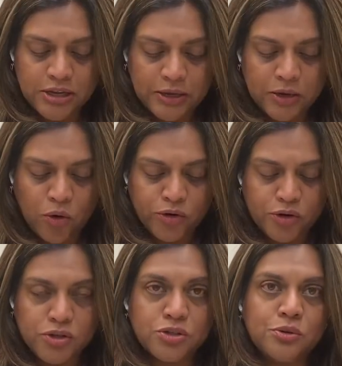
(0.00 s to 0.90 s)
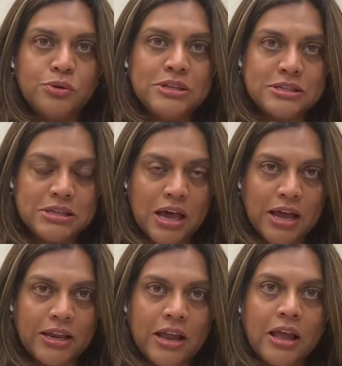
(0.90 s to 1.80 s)
in order to
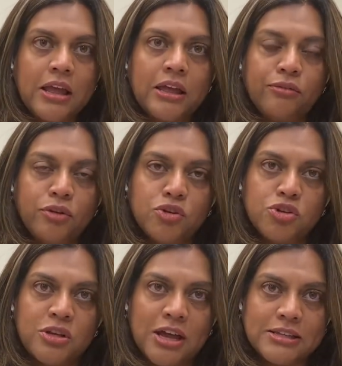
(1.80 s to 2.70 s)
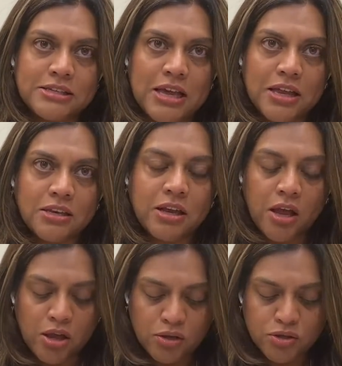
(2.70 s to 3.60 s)
decide if you should attend
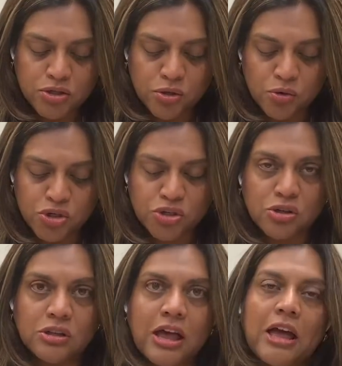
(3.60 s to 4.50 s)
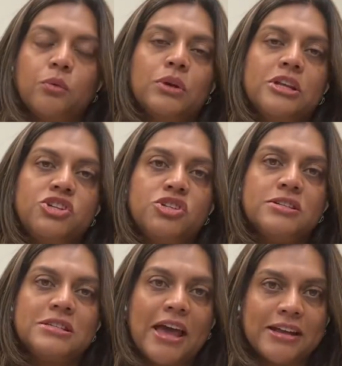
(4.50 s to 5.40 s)
social and
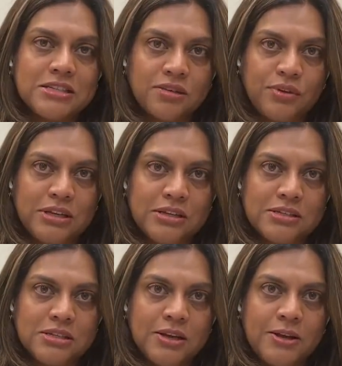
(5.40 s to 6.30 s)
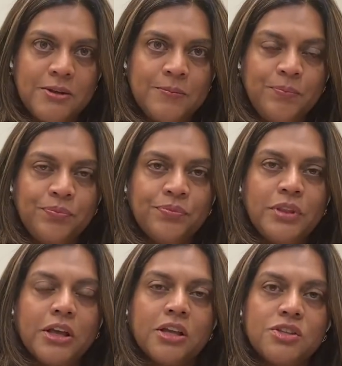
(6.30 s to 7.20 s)
religious activities.
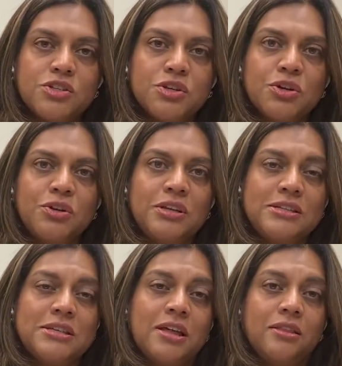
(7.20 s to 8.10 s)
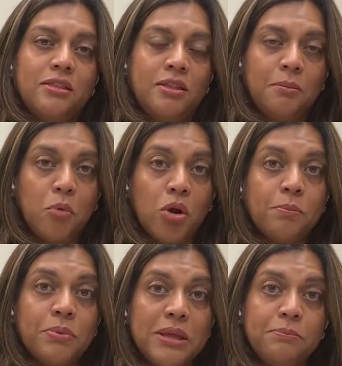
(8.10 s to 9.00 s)
The concern is that the
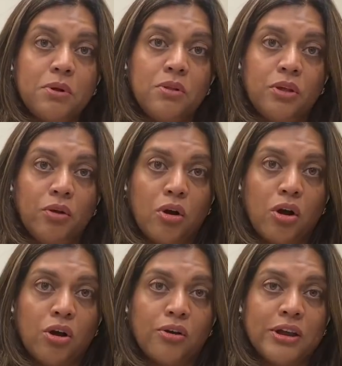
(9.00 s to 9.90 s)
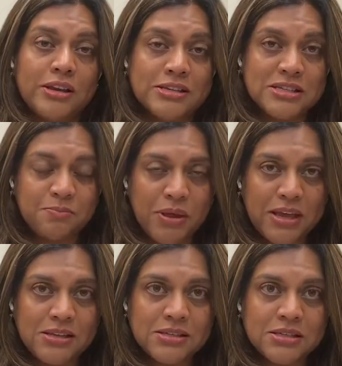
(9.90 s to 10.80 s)
more people there are in a
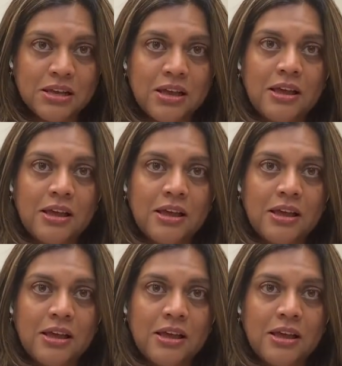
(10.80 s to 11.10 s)
space,